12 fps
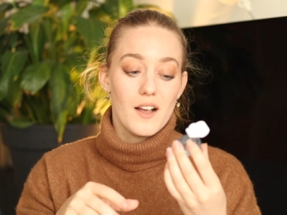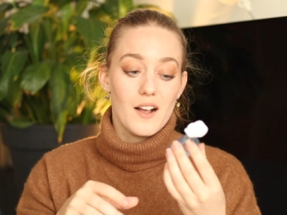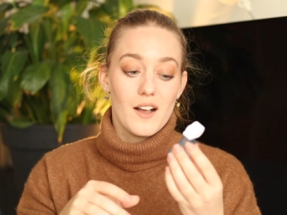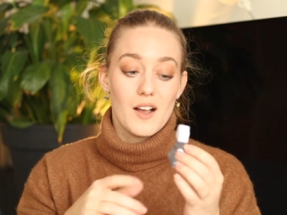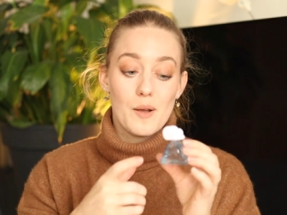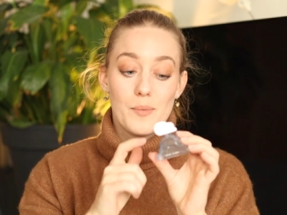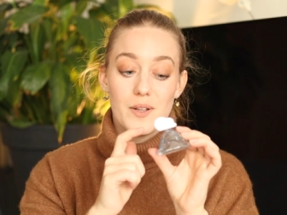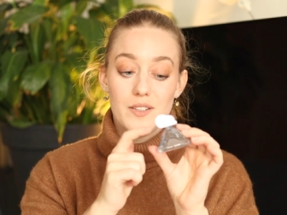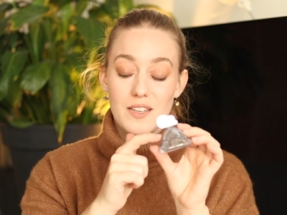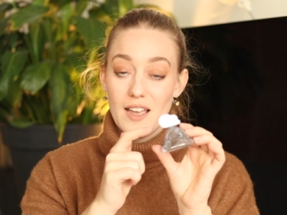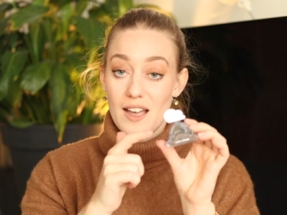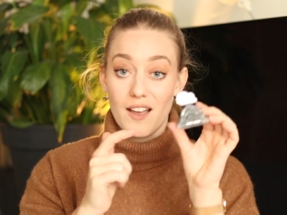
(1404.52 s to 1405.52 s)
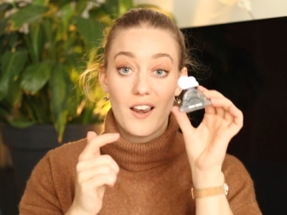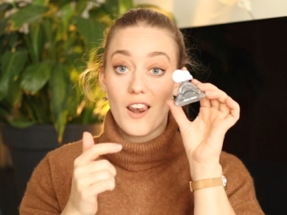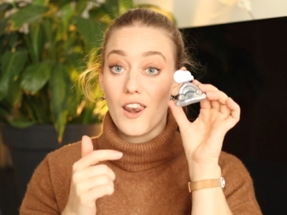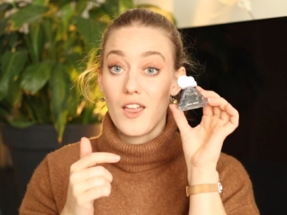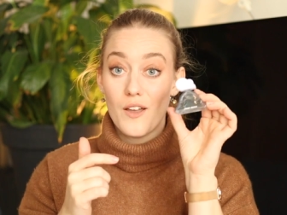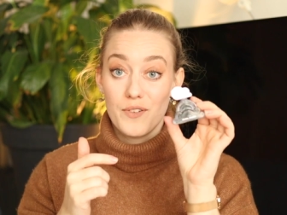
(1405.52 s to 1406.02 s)
Uh, but yeah,
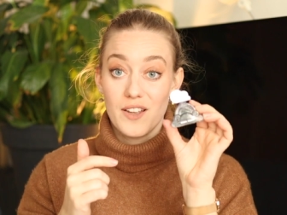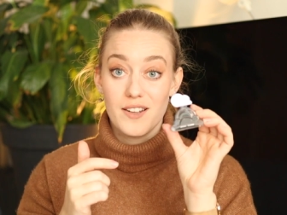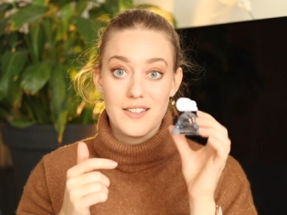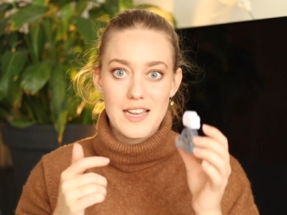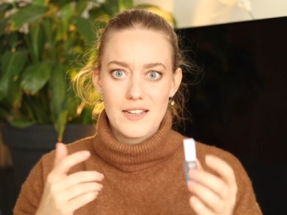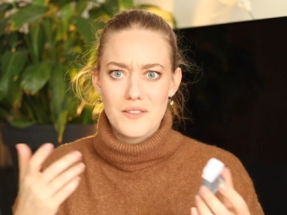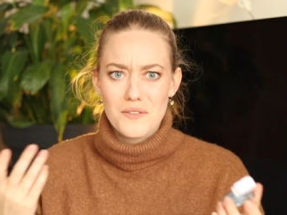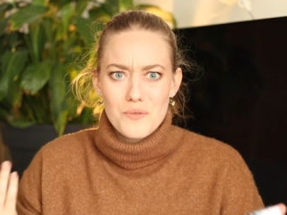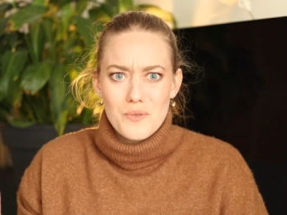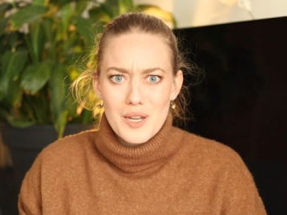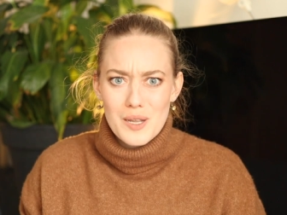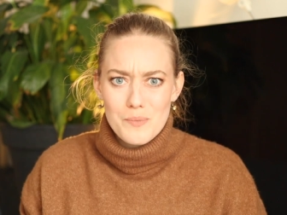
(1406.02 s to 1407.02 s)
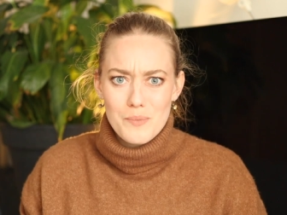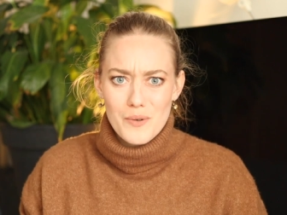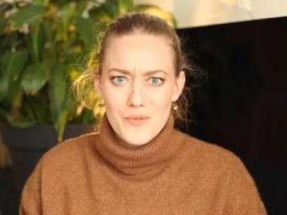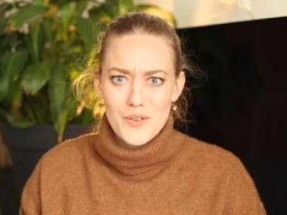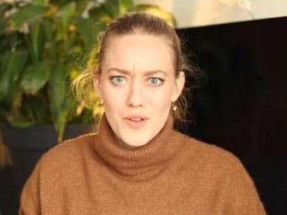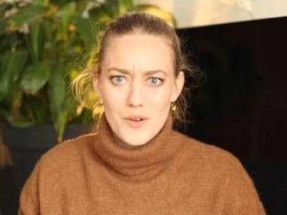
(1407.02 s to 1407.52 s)
love it. Three
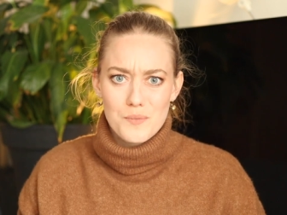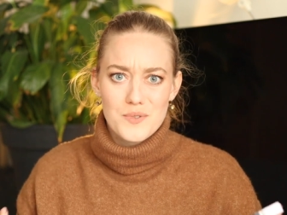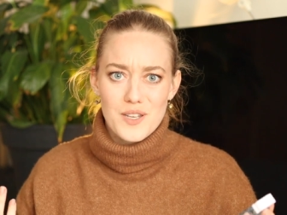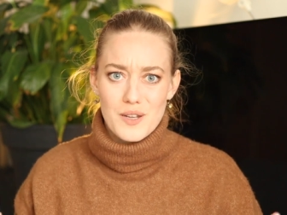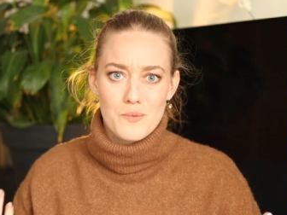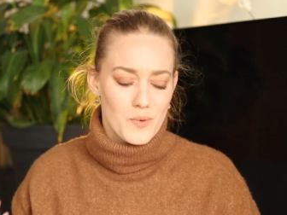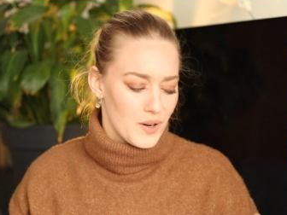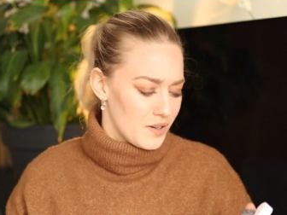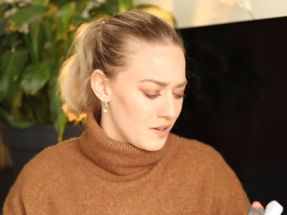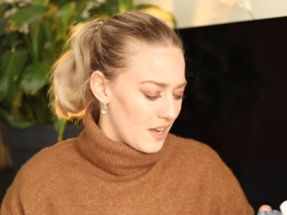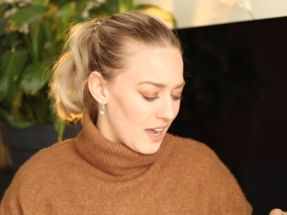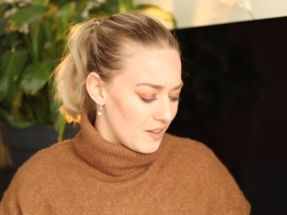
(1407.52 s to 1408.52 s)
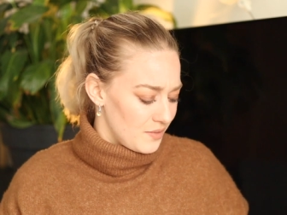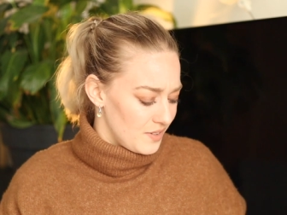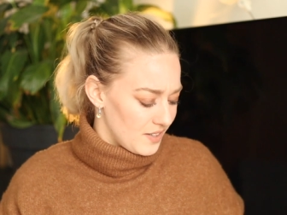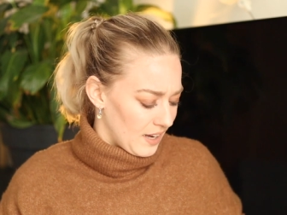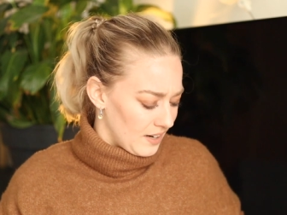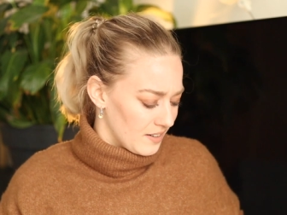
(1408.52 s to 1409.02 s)
perfumes in one
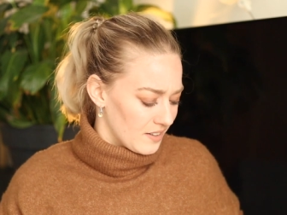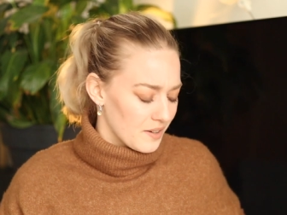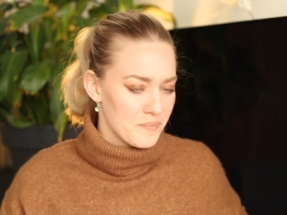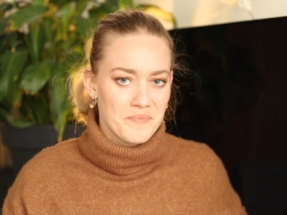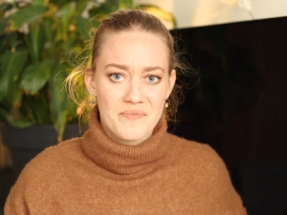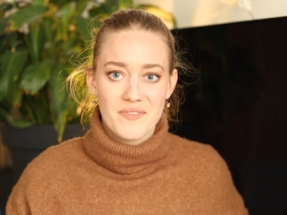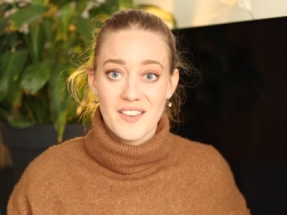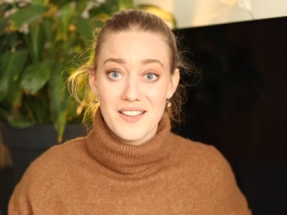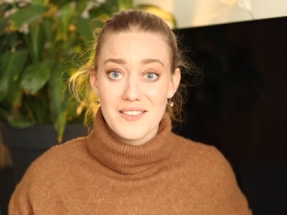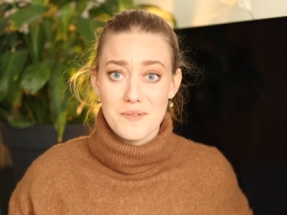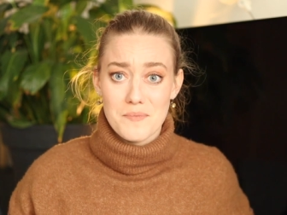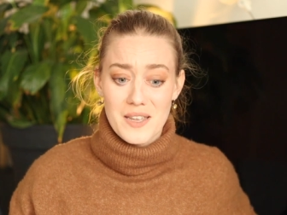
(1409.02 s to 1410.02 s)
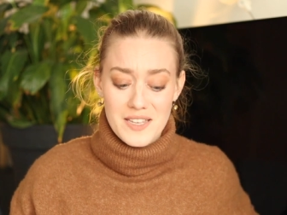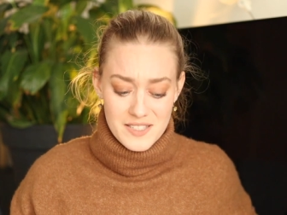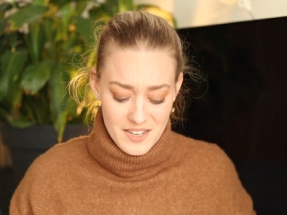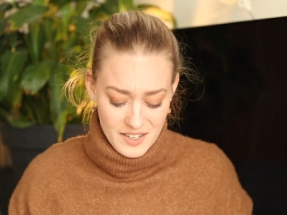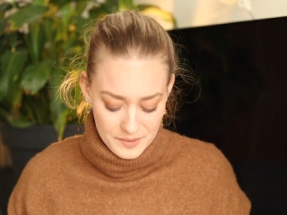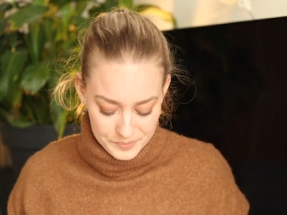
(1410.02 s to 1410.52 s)
advent calendar. That's
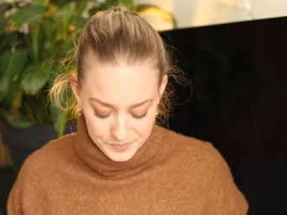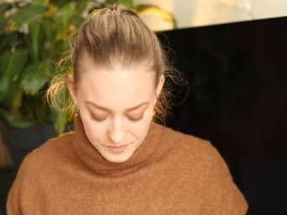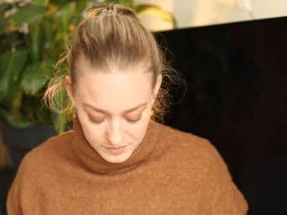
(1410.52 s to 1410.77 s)
amazing.